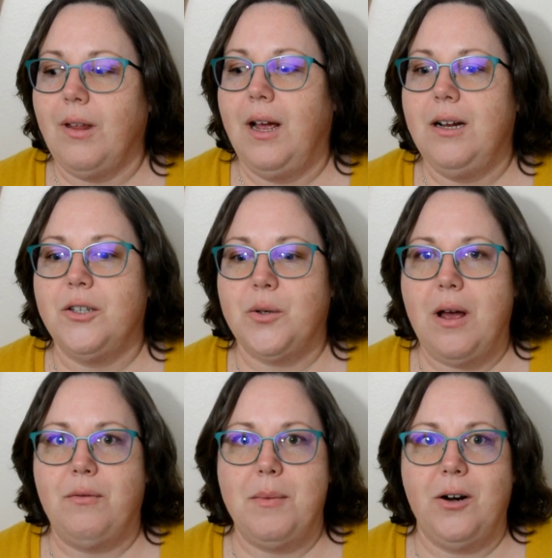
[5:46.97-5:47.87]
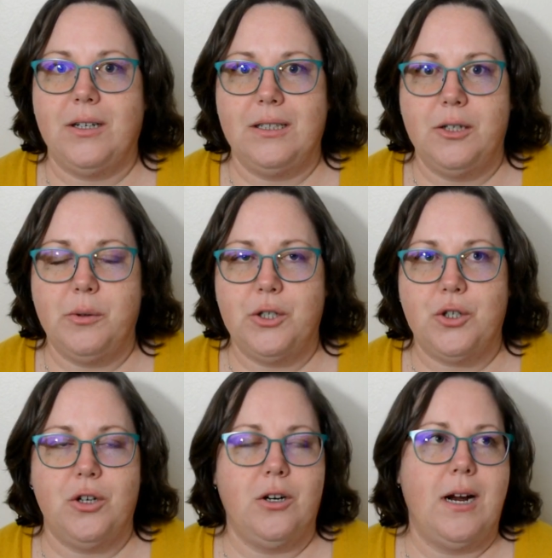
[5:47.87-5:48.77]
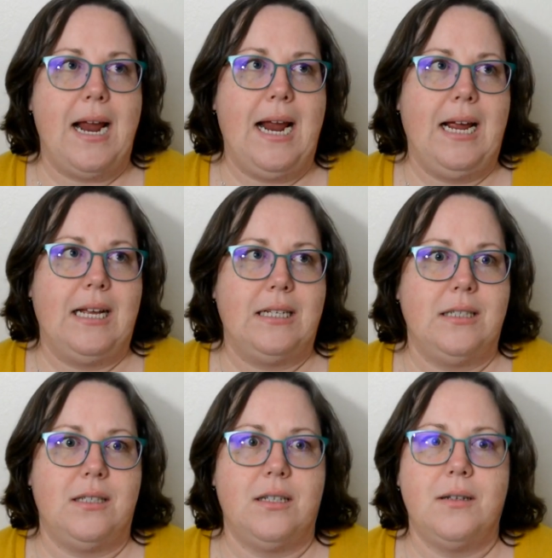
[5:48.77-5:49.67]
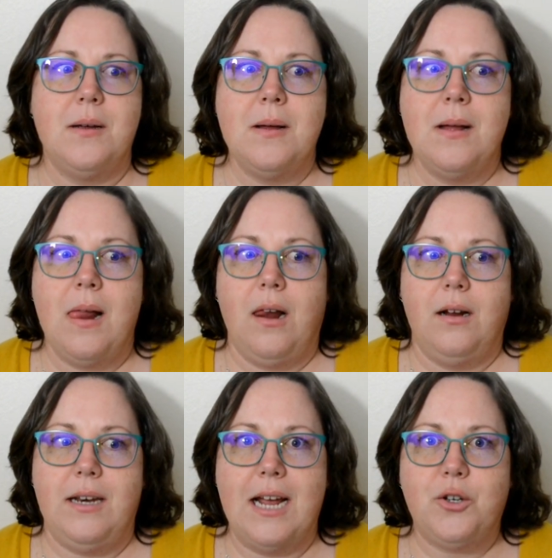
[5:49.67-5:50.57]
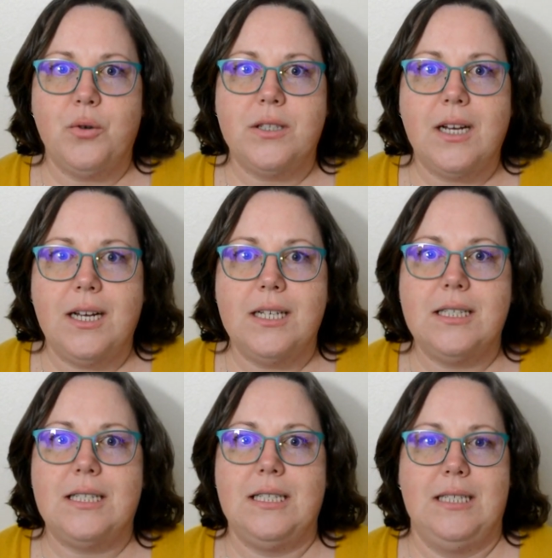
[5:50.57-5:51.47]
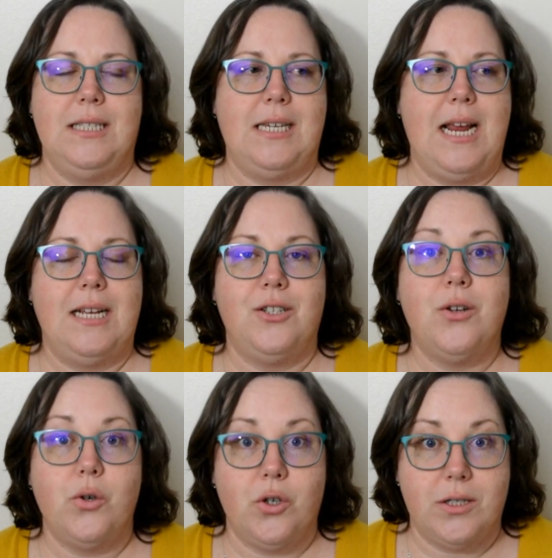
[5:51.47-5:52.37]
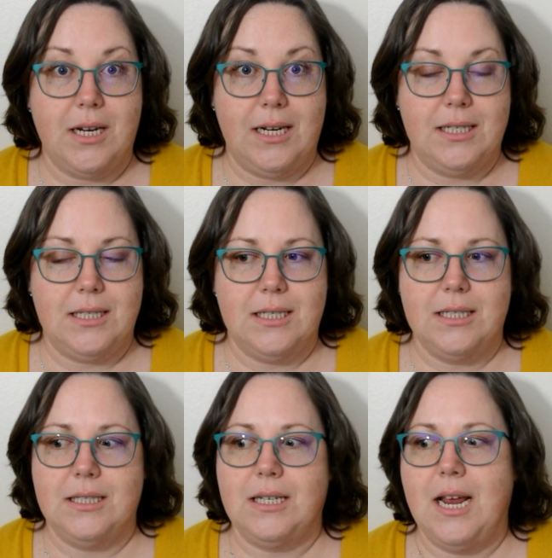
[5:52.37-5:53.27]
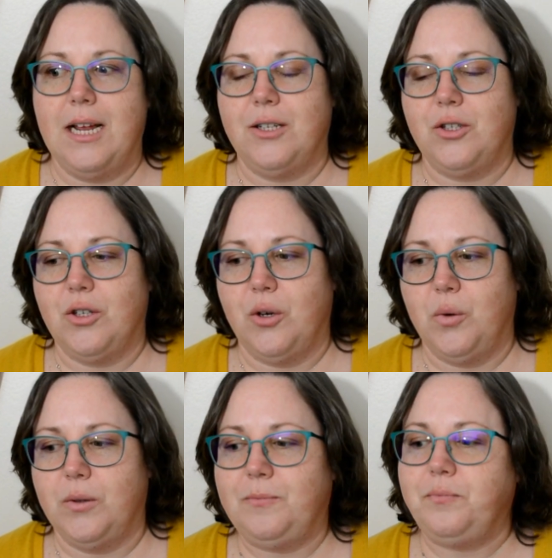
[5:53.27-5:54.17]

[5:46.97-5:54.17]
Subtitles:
I also have American literature and natural sciences and social sciences, and so,